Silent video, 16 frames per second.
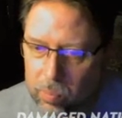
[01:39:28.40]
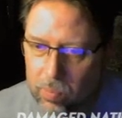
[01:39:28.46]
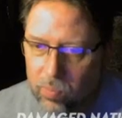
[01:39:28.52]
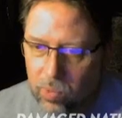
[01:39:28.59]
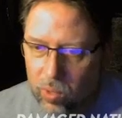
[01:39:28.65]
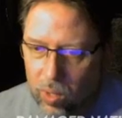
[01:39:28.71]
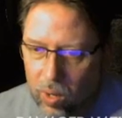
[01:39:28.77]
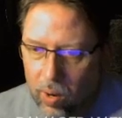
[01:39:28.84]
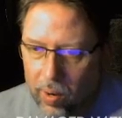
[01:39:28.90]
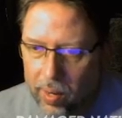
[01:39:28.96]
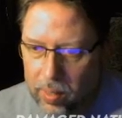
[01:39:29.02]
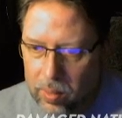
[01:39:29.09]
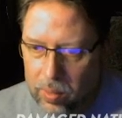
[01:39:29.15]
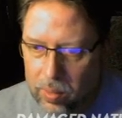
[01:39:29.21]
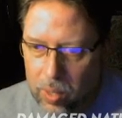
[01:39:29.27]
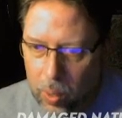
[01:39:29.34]
Alright,
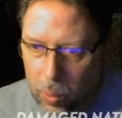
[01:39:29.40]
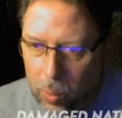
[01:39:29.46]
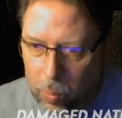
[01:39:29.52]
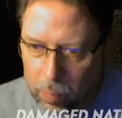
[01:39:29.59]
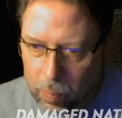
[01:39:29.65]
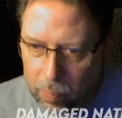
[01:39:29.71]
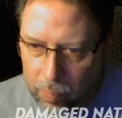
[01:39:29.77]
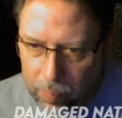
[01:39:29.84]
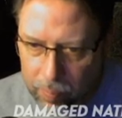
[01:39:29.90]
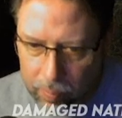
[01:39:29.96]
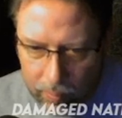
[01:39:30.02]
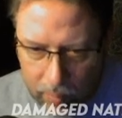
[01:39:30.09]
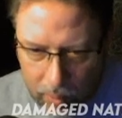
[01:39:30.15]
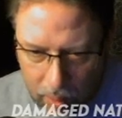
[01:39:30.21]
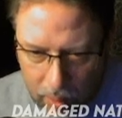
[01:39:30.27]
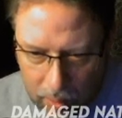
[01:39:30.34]
so
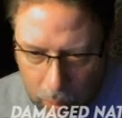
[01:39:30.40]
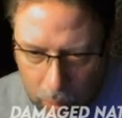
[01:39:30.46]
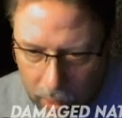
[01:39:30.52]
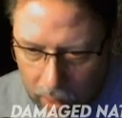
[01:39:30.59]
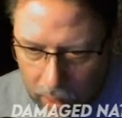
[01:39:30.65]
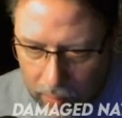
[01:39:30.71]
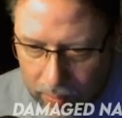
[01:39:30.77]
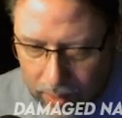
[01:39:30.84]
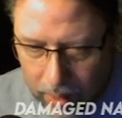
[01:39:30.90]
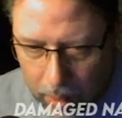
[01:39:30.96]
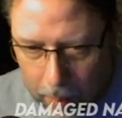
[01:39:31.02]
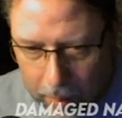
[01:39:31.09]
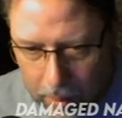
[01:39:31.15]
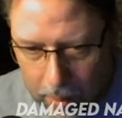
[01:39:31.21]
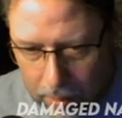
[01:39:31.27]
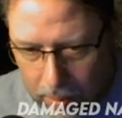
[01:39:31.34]
let's see what End of Time
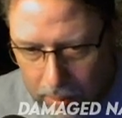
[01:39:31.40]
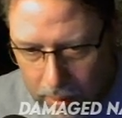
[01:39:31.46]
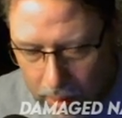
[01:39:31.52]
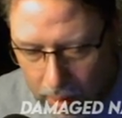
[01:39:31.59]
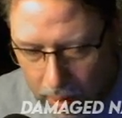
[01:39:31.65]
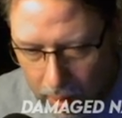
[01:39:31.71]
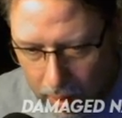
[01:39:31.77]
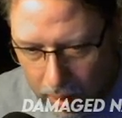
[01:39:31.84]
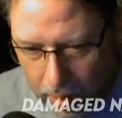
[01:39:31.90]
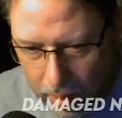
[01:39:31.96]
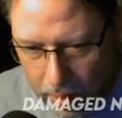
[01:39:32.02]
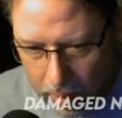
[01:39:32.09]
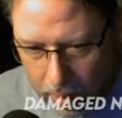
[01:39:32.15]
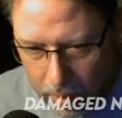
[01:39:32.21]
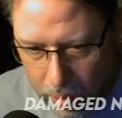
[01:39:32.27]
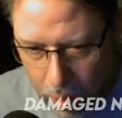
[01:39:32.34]
is.
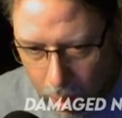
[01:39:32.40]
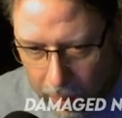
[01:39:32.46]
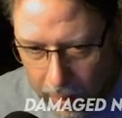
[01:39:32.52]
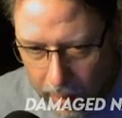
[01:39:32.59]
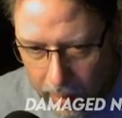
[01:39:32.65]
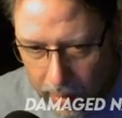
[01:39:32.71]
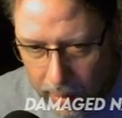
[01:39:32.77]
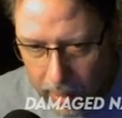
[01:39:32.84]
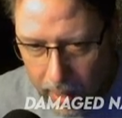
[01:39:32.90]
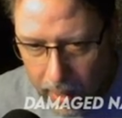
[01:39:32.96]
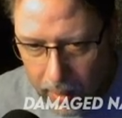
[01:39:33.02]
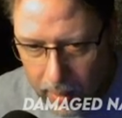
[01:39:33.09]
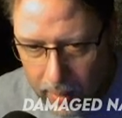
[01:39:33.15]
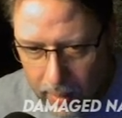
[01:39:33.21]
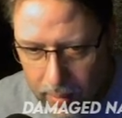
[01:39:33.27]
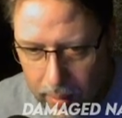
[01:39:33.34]
You open a gate in
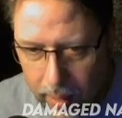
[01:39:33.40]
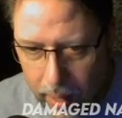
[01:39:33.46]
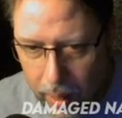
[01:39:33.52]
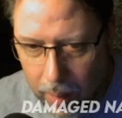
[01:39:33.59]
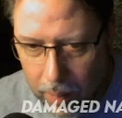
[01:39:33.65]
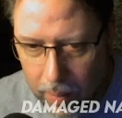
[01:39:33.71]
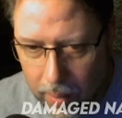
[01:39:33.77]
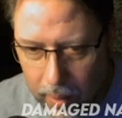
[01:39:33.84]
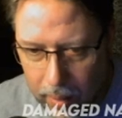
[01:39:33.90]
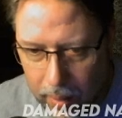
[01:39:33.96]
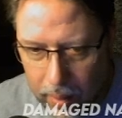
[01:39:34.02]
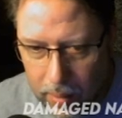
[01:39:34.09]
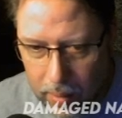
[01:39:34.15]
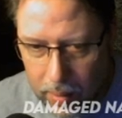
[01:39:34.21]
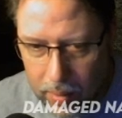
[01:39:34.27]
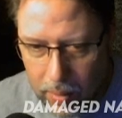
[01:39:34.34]
time that can
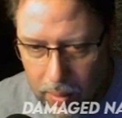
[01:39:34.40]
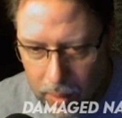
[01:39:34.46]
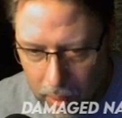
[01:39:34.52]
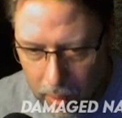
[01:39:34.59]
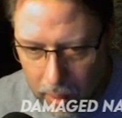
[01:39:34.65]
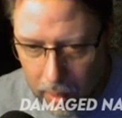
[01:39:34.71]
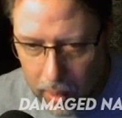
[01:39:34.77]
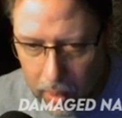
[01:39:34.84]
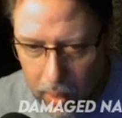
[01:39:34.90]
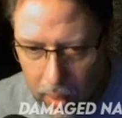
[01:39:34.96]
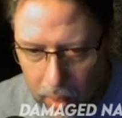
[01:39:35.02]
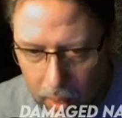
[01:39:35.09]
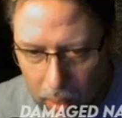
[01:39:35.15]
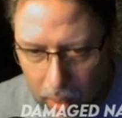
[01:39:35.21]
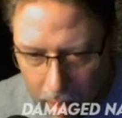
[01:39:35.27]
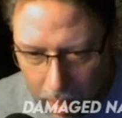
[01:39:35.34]
suck
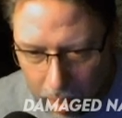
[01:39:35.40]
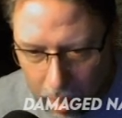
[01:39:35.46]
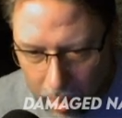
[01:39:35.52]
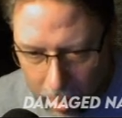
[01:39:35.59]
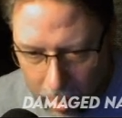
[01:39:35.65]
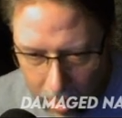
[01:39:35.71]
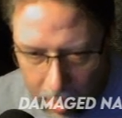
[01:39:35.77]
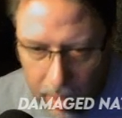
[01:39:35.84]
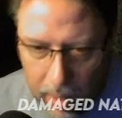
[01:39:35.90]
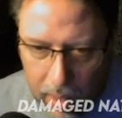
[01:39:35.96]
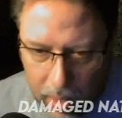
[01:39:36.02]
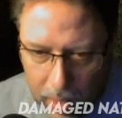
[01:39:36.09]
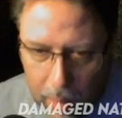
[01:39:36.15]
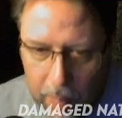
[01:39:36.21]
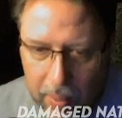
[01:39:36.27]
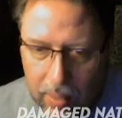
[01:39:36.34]
in
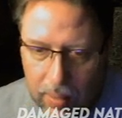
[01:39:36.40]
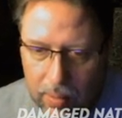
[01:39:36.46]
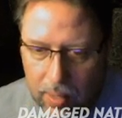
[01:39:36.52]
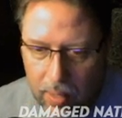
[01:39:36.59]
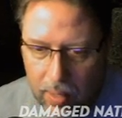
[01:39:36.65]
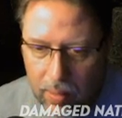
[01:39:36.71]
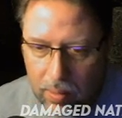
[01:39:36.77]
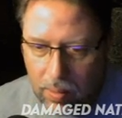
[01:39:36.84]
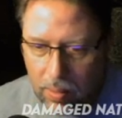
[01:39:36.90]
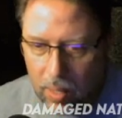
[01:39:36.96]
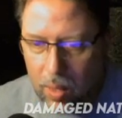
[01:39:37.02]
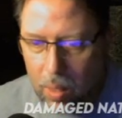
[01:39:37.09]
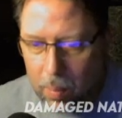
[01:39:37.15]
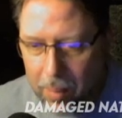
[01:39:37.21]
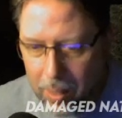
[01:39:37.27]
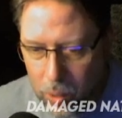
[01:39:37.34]
enemies and send them
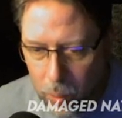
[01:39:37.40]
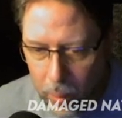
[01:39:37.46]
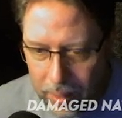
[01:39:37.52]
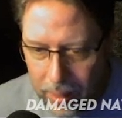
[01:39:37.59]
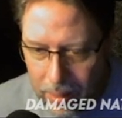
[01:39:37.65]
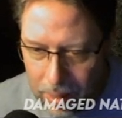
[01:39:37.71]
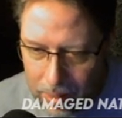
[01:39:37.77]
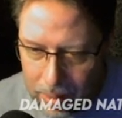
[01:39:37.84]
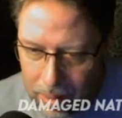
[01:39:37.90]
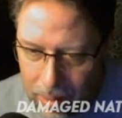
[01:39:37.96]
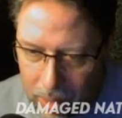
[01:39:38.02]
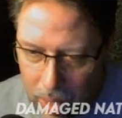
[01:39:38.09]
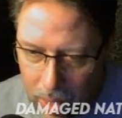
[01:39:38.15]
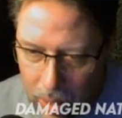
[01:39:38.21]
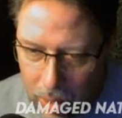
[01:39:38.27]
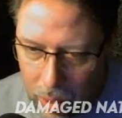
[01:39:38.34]
into a distant
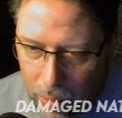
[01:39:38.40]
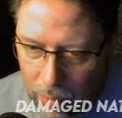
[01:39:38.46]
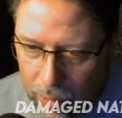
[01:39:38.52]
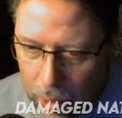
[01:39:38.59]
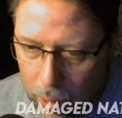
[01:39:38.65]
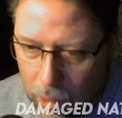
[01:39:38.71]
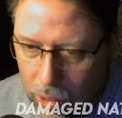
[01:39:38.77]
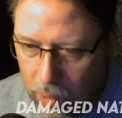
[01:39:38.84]
unknown future.